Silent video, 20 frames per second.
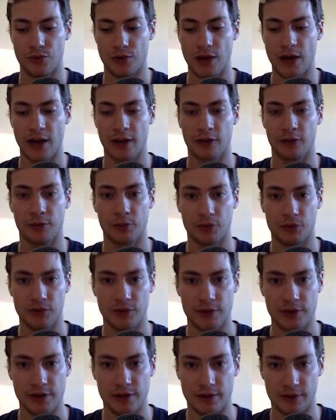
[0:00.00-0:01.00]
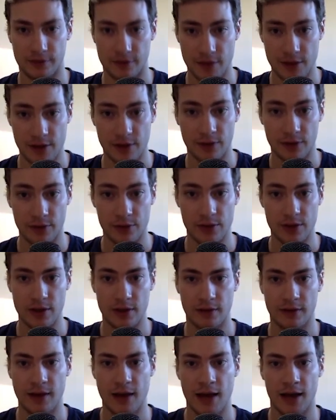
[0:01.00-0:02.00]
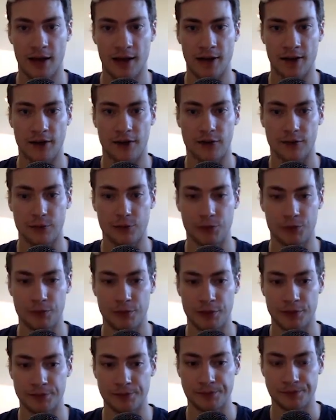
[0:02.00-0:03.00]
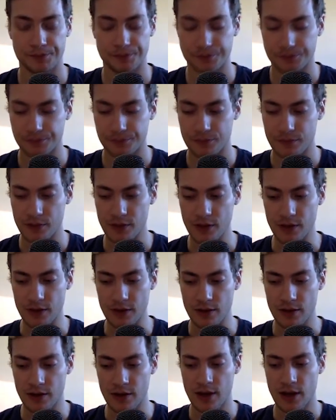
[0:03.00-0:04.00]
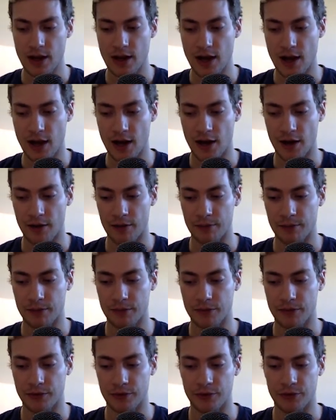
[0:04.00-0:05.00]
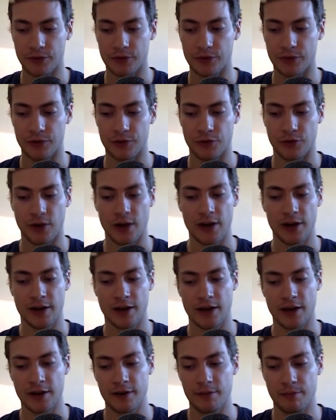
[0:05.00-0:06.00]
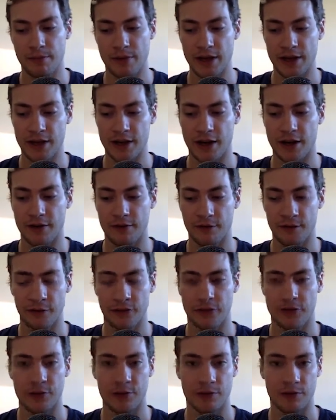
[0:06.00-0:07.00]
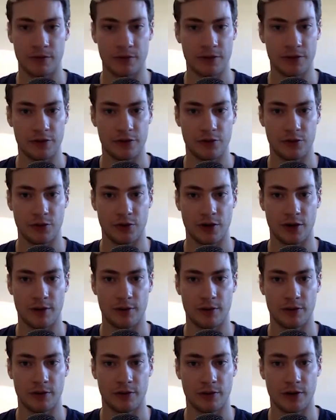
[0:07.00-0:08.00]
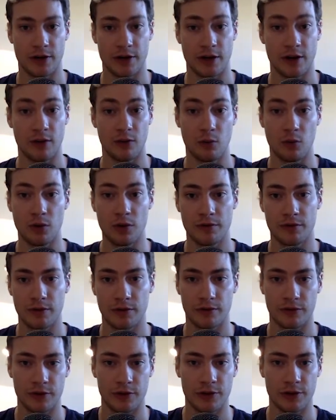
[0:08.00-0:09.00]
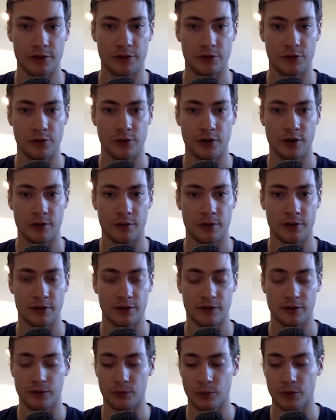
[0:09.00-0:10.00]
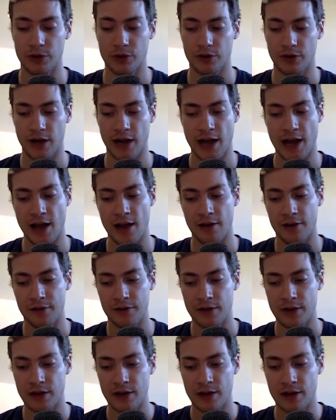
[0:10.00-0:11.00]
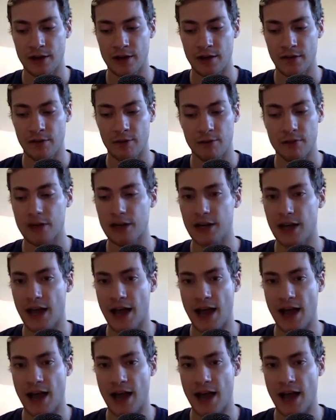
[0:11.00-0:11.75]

expertise into the intactivist movement um, to to try to kind of make up for some of these shortcomings right now. One of the serious shortcomings is we don't have many